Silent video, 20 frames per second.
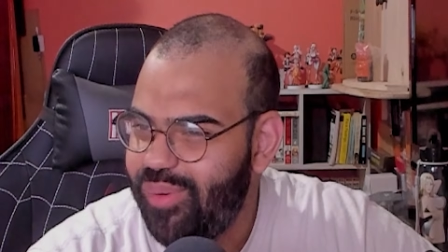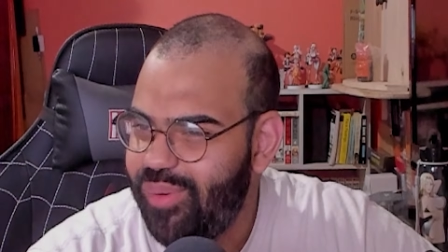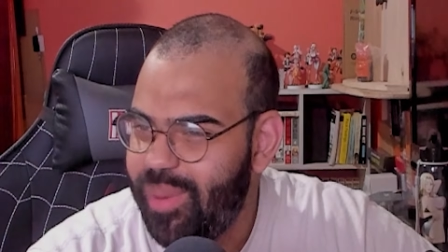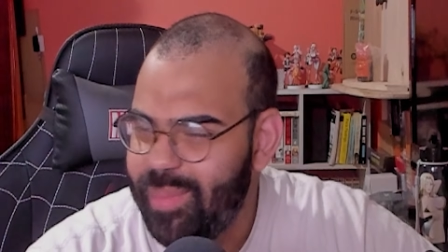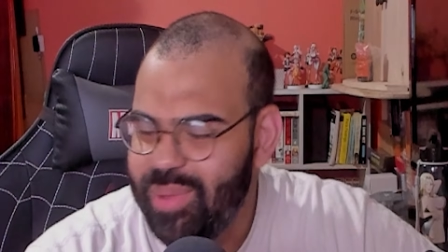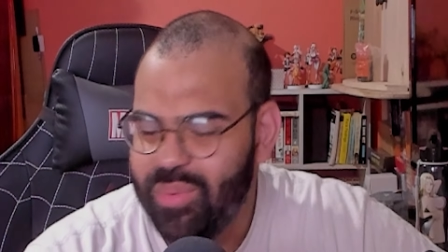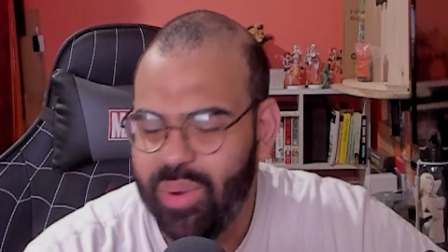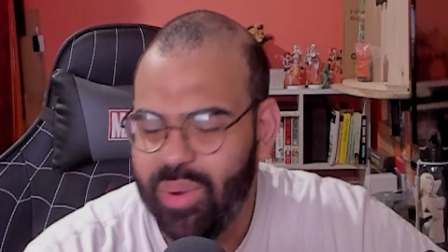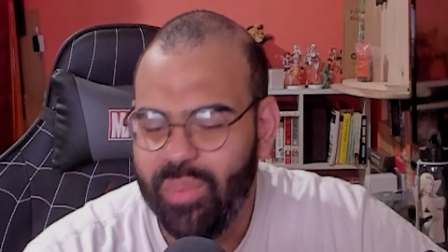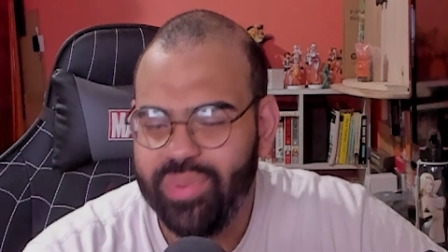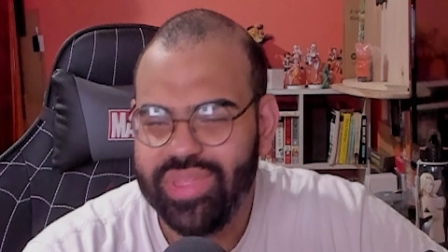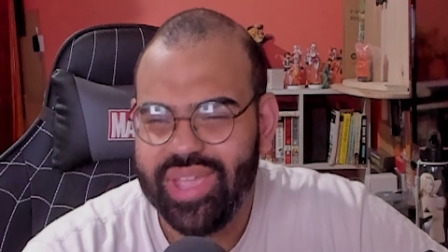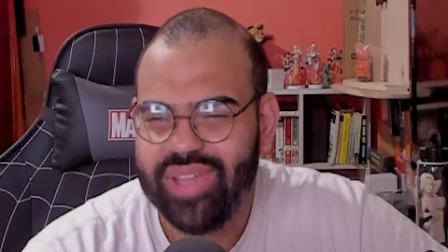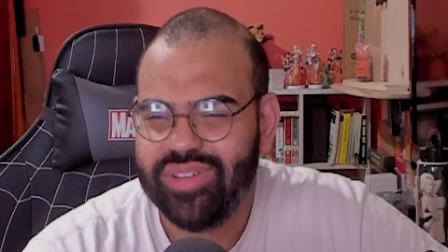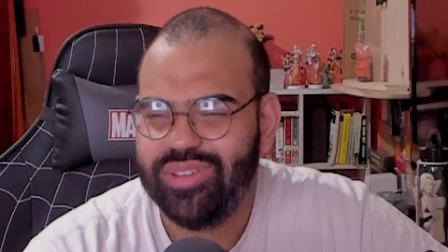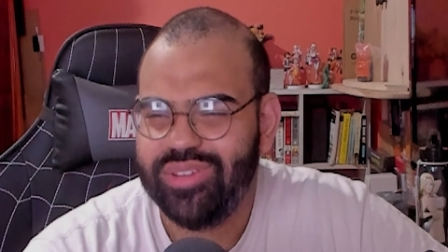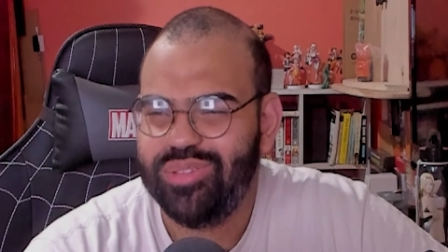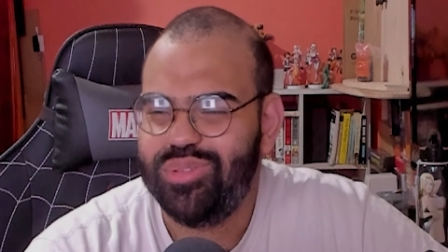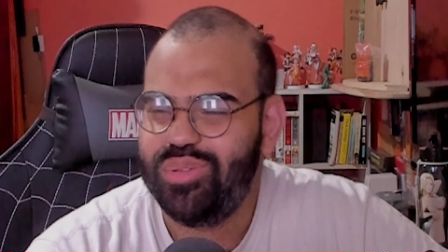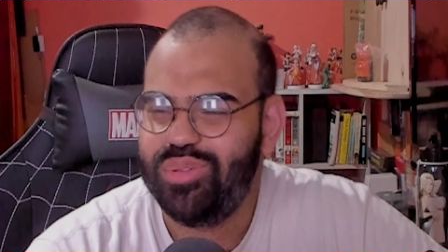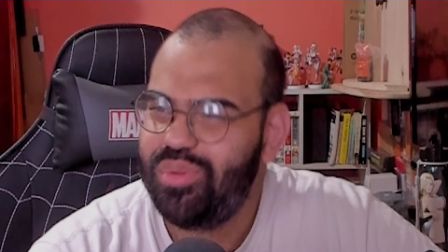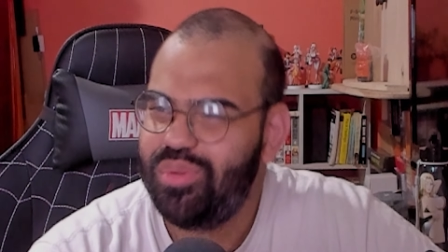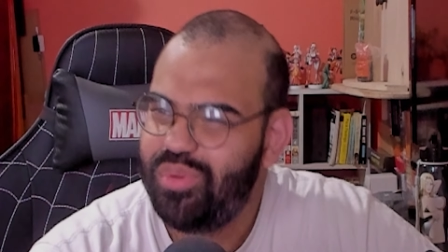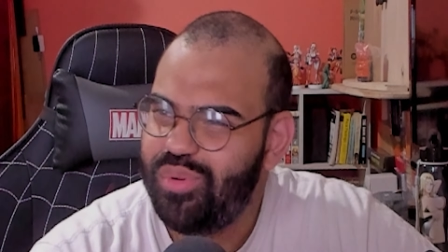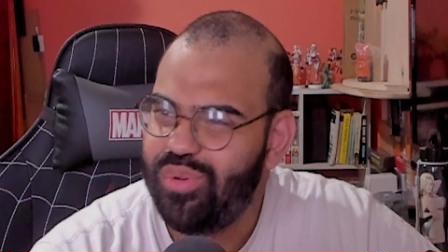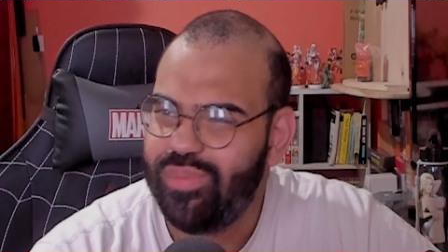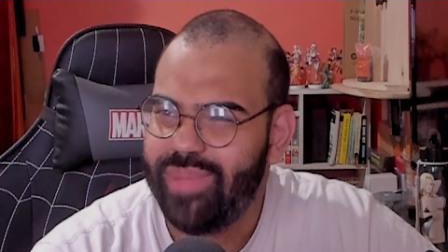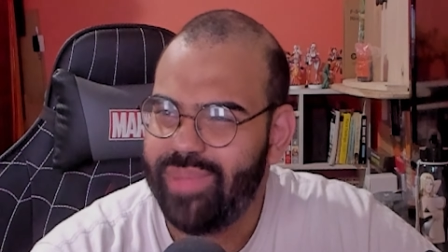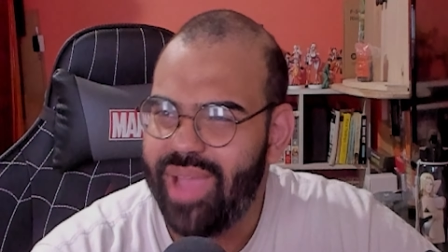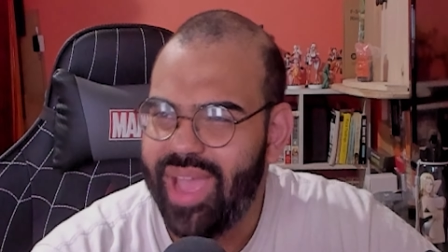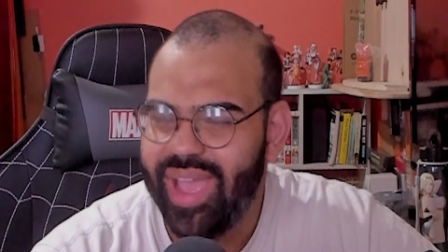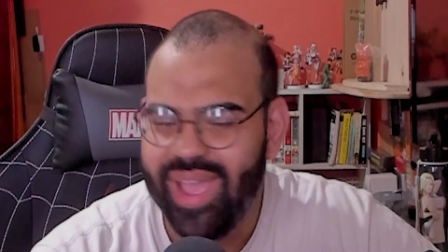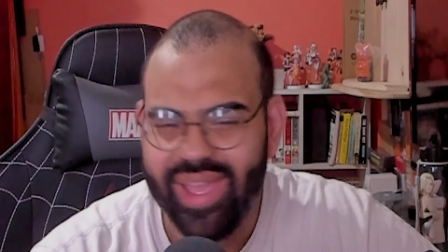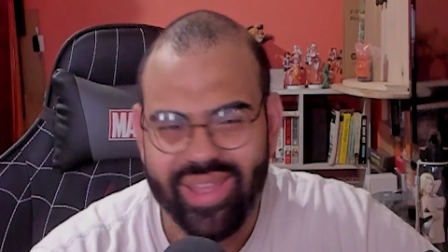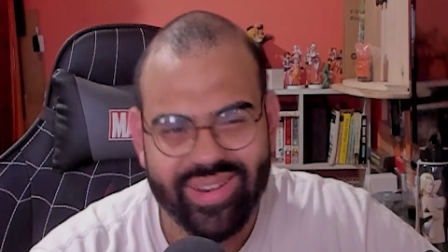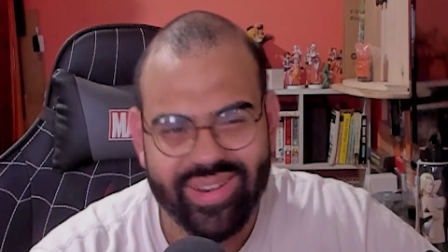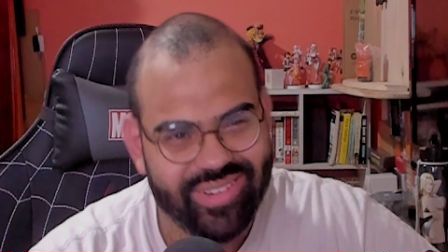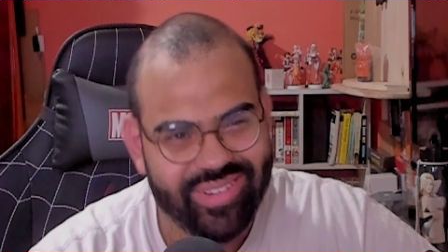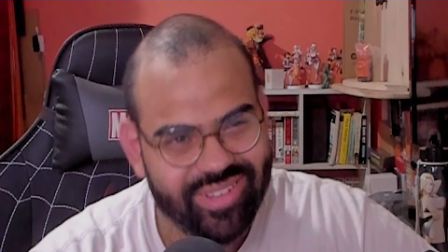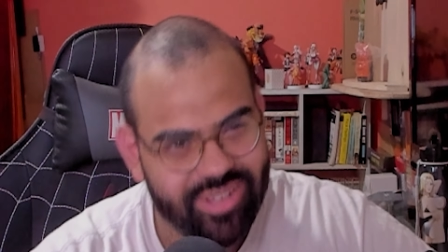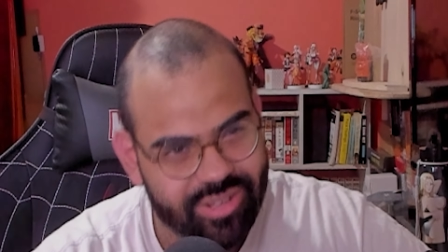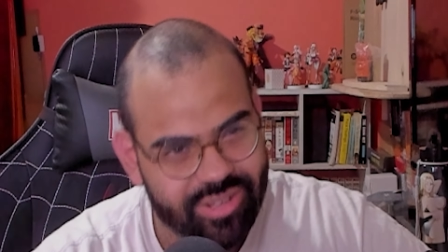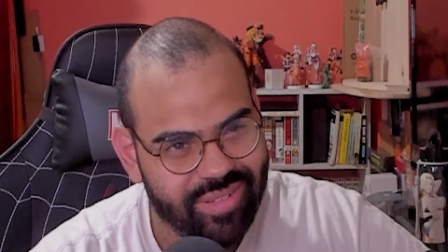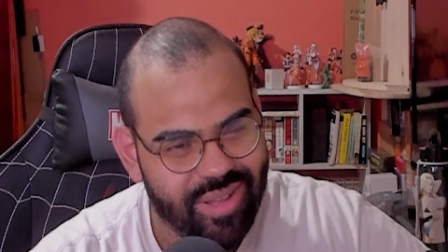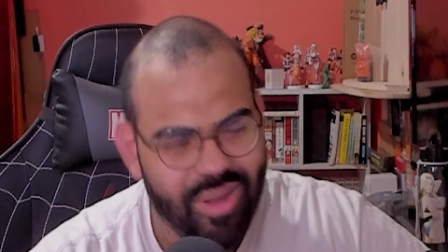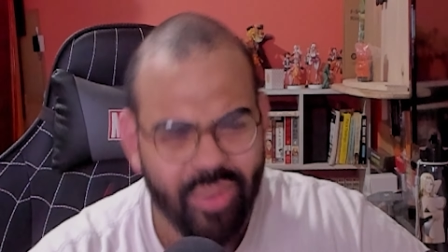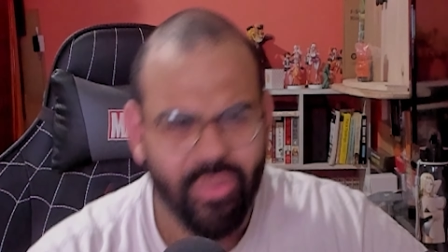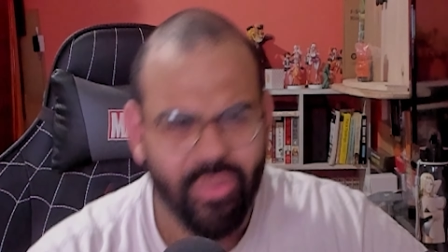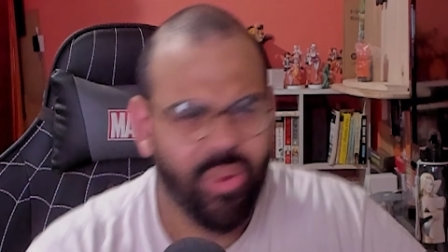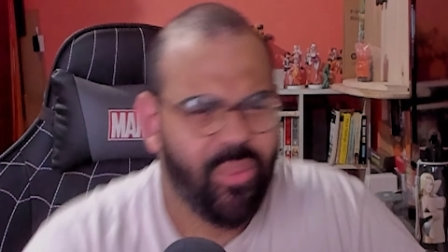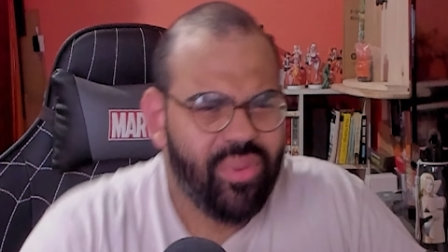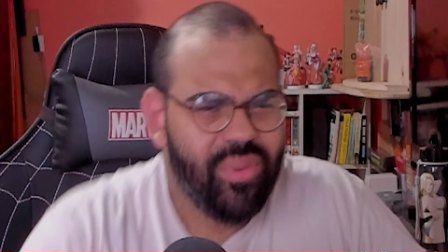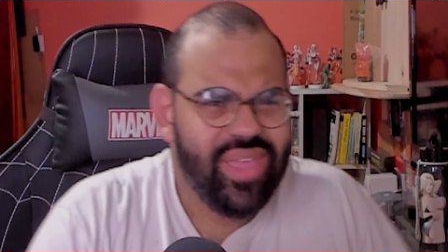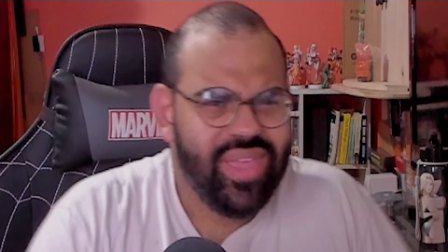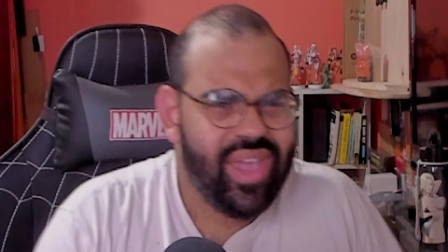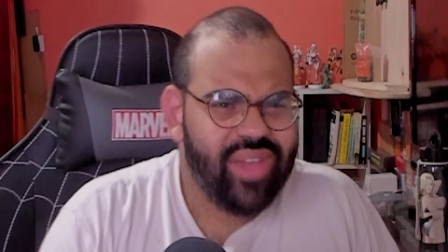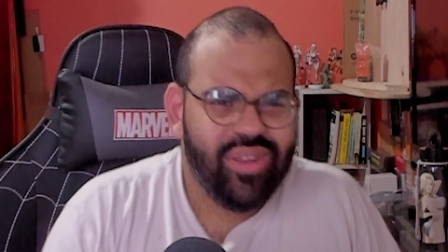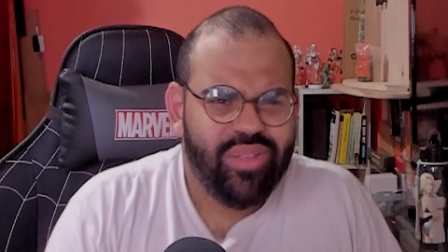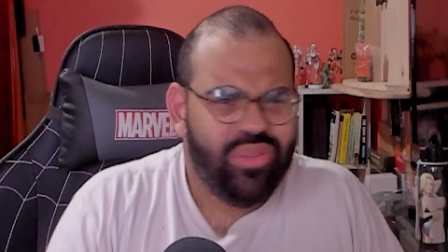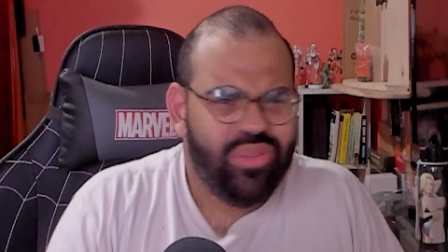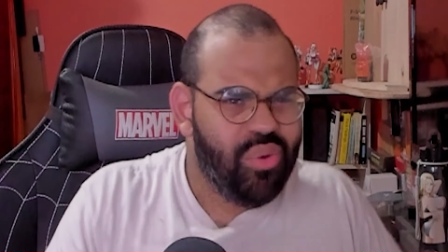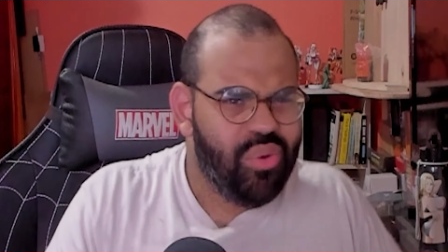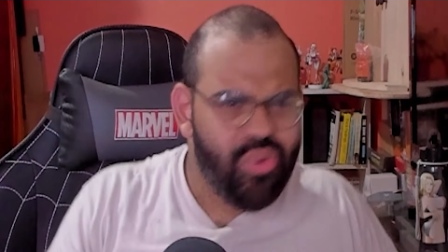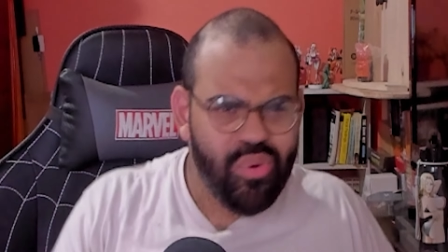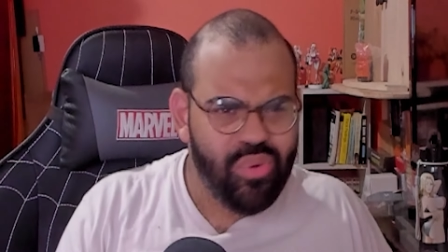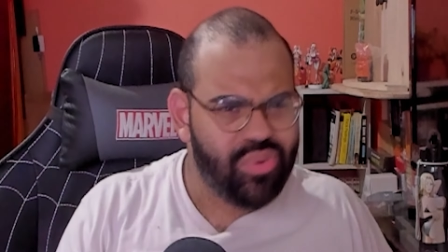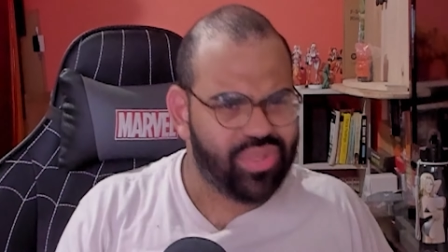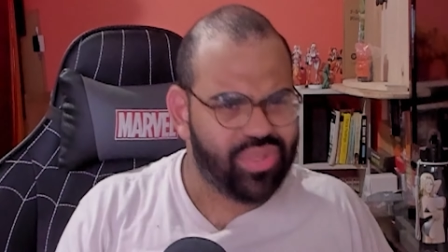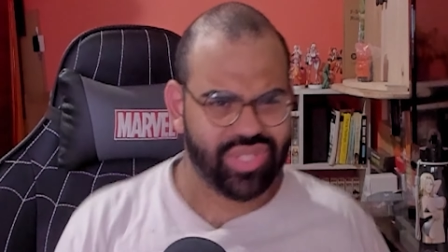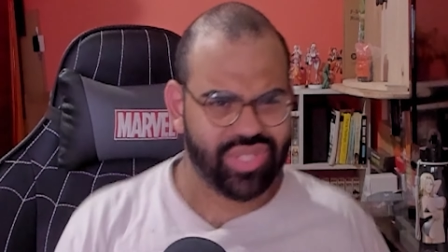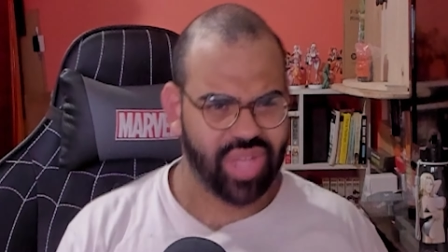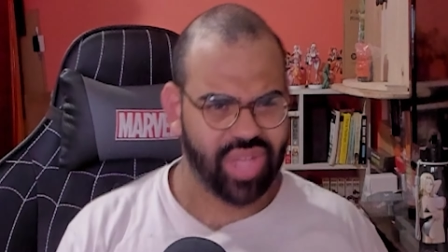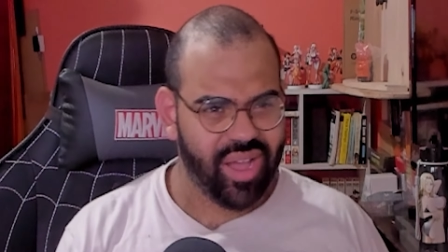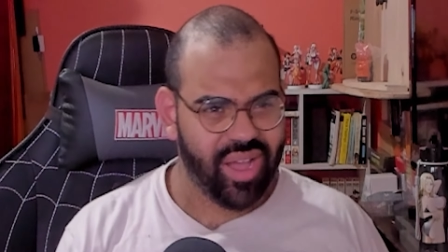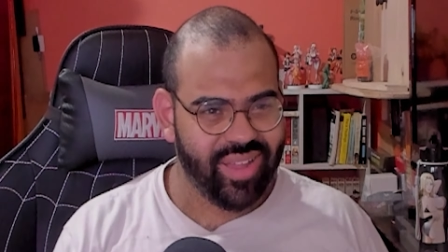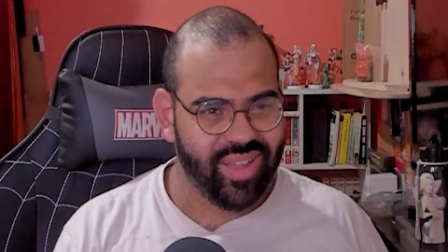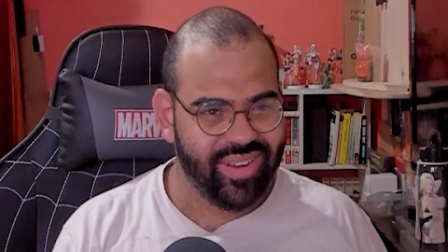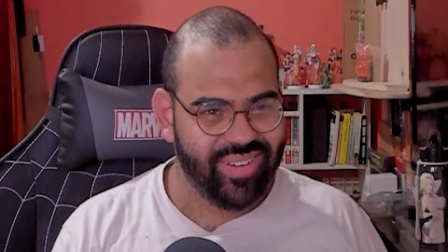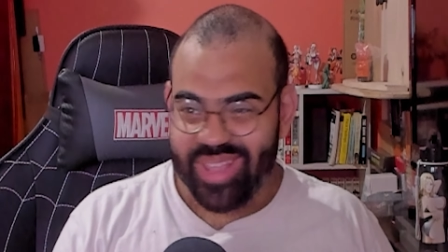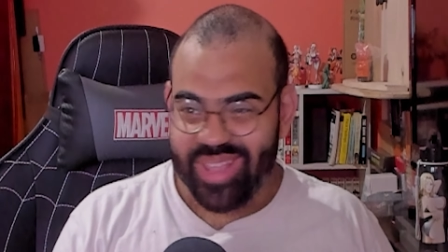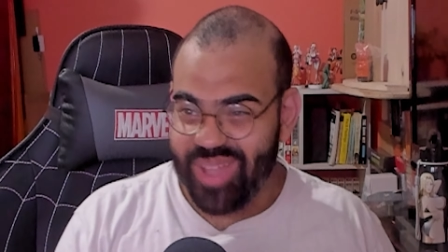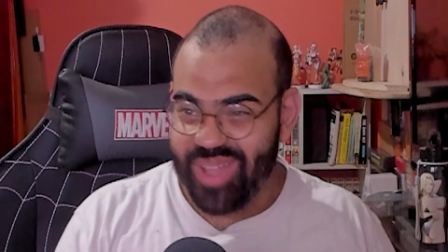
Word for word: I mean, what were they gonna do, man? What were they gonna do, son?